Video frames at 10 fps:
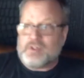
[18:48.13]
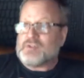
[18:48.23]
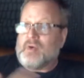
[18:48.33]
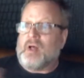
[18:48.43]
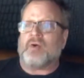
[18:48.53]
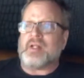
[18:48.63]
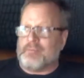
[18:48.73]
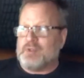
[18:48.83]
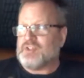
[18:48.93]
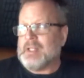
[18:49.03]
First of all, our
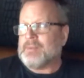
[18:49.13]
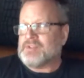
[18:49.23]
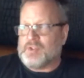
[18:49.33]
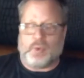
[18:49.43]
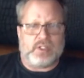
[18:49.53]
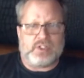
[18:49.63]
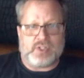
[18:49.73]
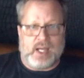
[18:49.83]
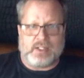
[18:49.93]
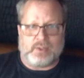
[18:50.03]
nephew Champ is an only
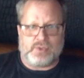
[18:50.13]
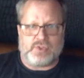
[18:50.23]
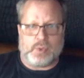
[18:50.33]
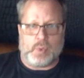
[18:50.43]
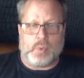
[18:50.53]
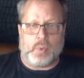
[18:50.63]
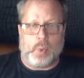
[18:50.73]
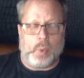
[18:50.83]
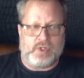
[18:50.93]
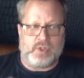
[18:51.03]
child. So
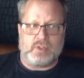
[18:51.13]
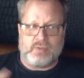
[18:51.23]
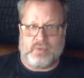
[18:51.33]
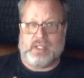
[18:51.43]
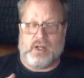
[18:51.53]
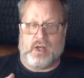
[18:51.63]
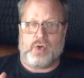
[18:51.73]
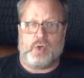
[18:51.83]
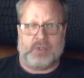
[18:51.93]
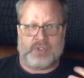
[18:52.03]
when you're living at
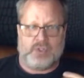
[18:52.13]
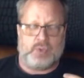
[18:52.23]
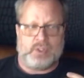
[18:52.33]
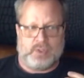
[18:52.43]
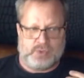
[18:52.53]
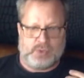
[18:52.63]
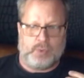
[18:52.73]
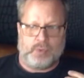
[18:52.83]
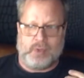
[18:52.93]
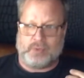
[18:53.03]
home and you're doing your
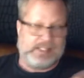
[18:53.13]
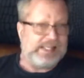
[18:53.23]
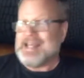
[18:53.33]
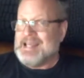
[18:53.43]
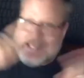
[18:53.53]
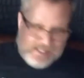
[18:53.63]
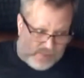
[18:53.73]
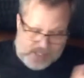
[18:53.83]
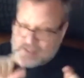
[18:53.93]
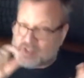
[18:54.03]
school remotely, he
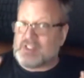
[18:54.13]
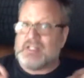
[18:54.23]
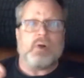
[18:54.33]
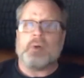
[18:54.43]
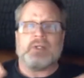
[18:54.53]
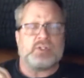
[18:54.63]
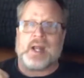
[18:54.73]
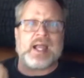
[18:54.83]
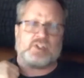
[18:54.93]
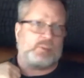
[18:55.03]
has zero
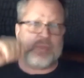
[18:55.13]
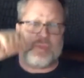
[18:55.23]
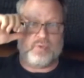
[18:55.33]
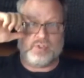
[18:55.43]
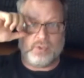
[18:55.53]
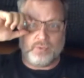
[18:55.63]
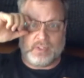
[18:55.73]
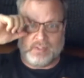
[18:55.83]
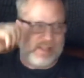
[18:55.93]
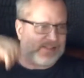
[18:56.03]
interaction with other
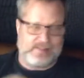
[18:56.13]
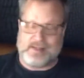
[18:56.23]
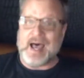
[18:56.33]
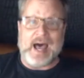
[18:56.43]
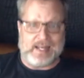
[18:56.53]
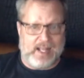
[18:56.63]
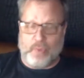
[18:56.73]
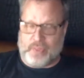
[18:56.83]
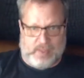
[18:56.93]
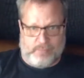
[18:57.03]
children. That's not
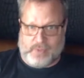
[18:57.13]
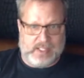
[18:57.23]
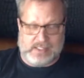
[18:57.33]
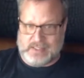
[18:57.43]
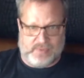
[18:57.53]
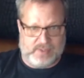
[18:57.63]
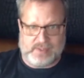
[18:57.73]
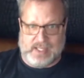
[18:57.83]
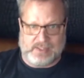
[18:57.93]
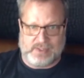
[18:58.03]
healthy for kids at
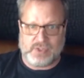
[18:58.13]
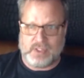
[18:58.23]
this age.